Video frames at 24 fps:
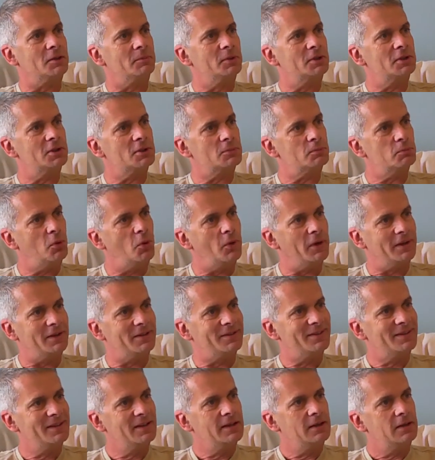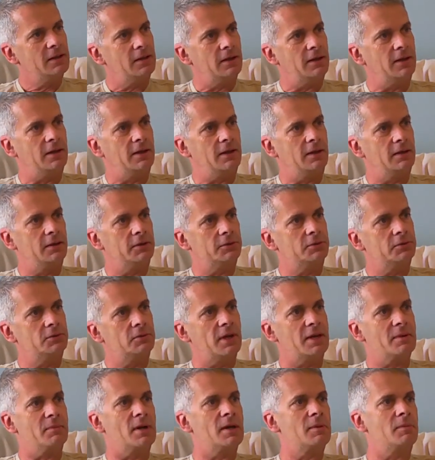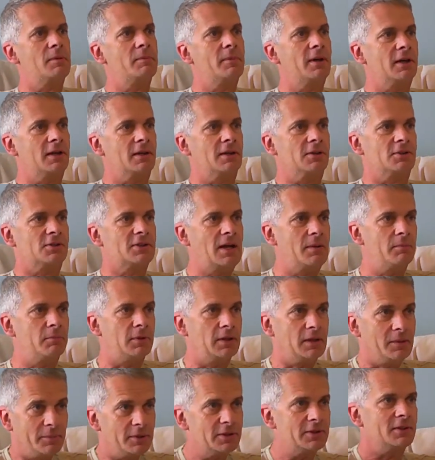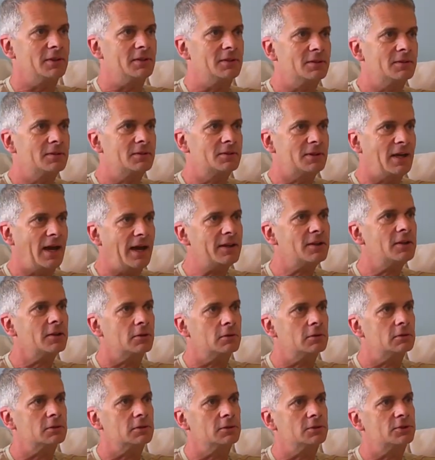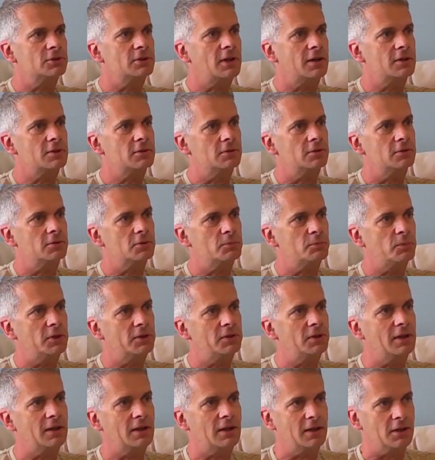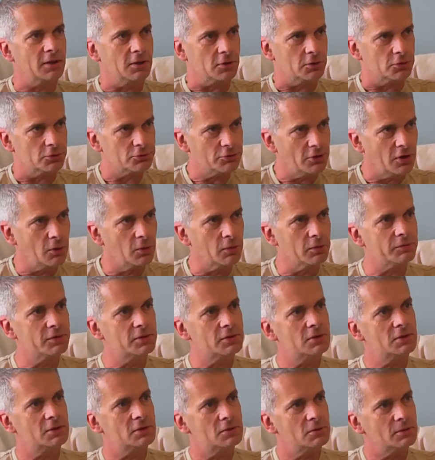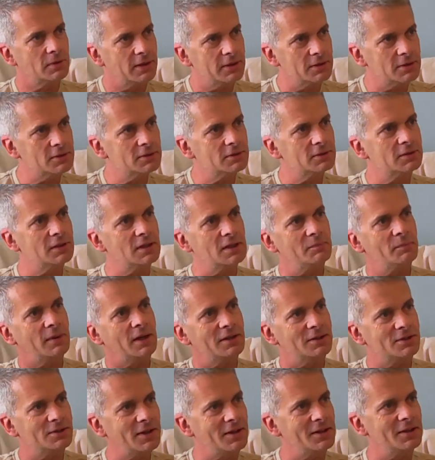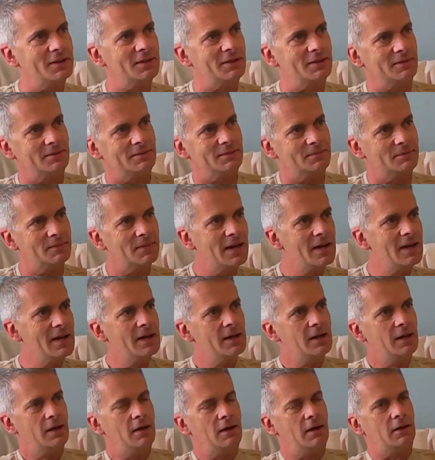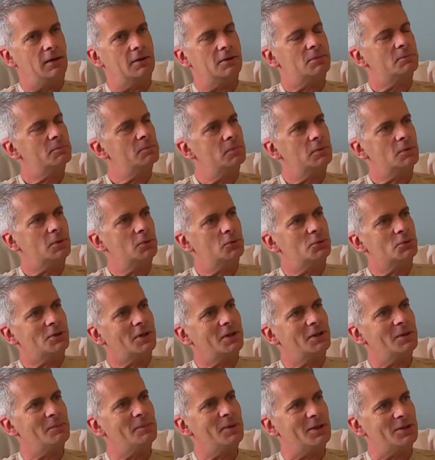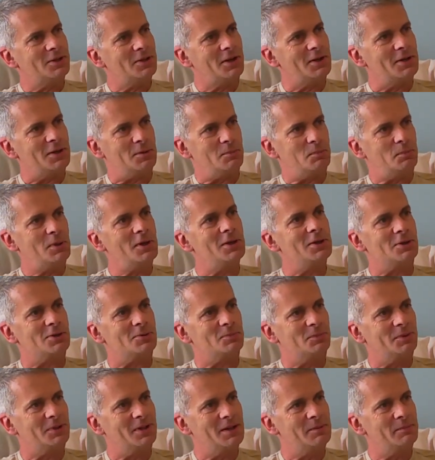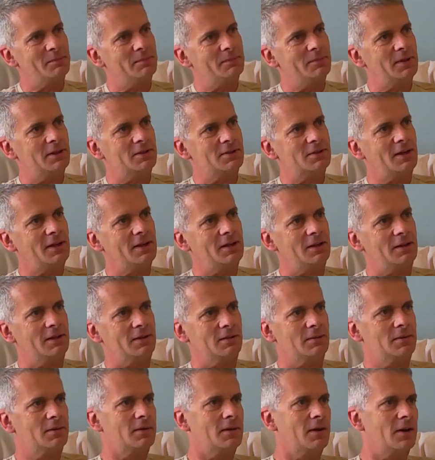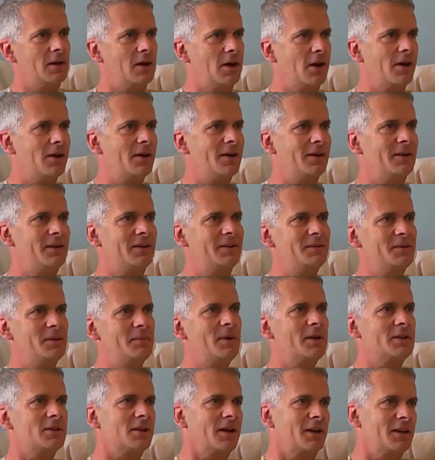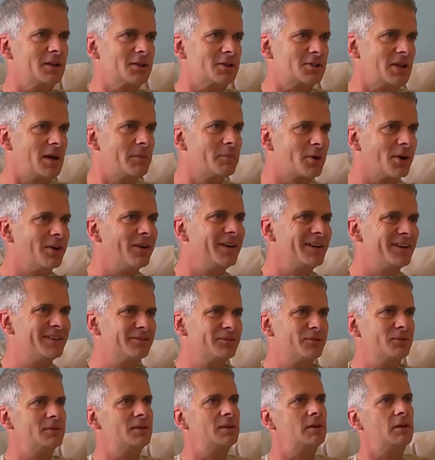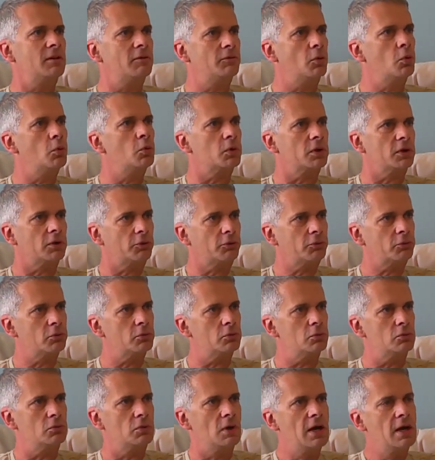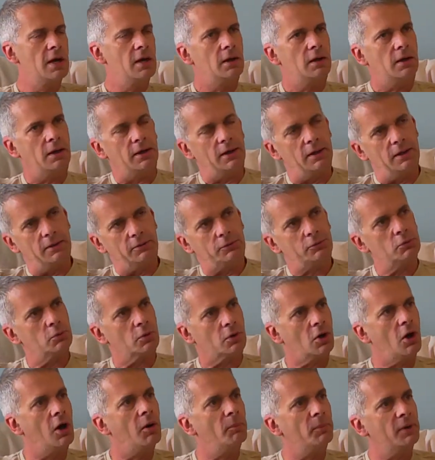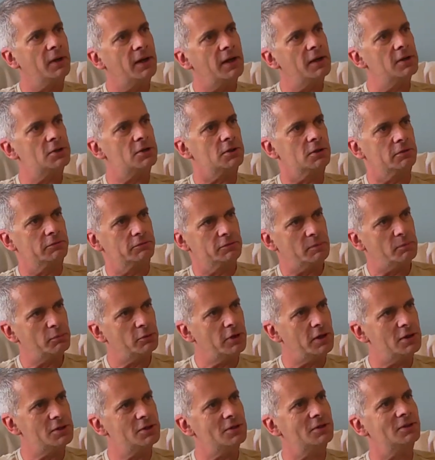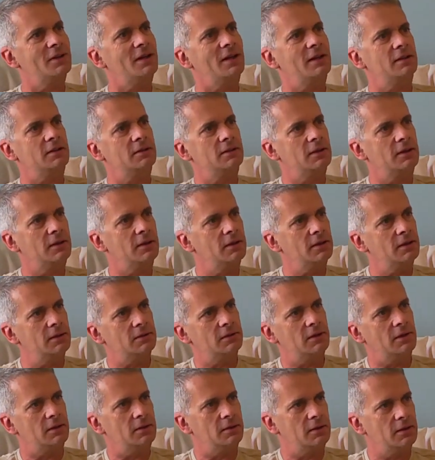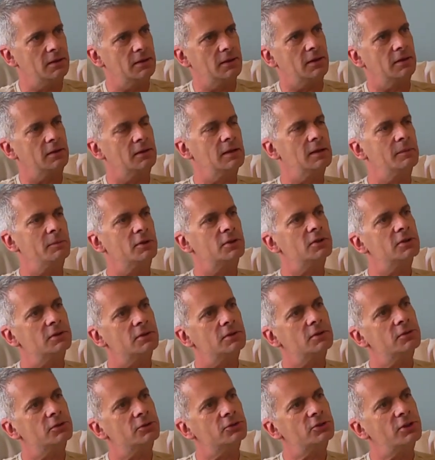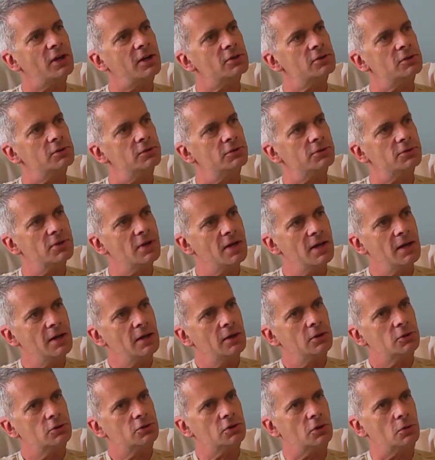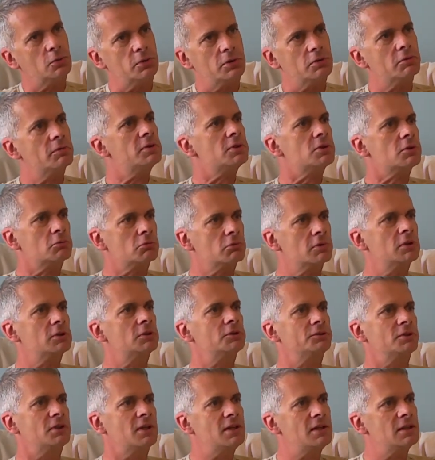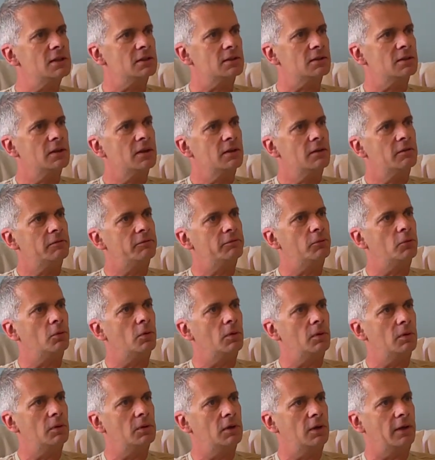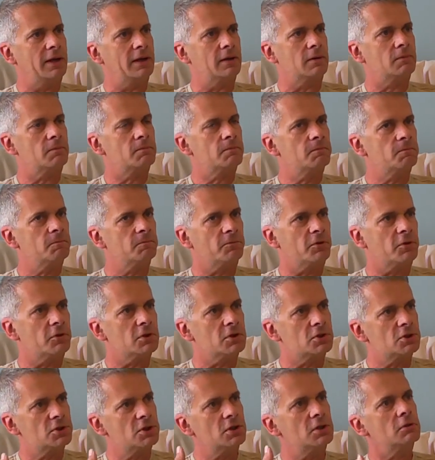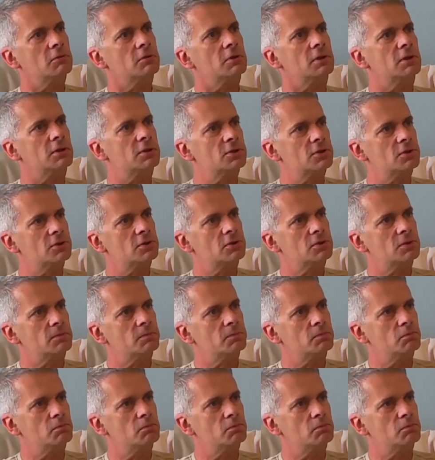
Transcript: them at this point. Mm-hmm. Uh, they may be making some limited tactical concessions, but they're getting control of the situation. They're maintaining wouldn't say they're maintaining peace, but they're maintaining order. Uh, they're maintaining some kind of, uh, of order through uh, through a combination of repression and, uh, and, and, and limited concessions. So there is a real need for like very serious.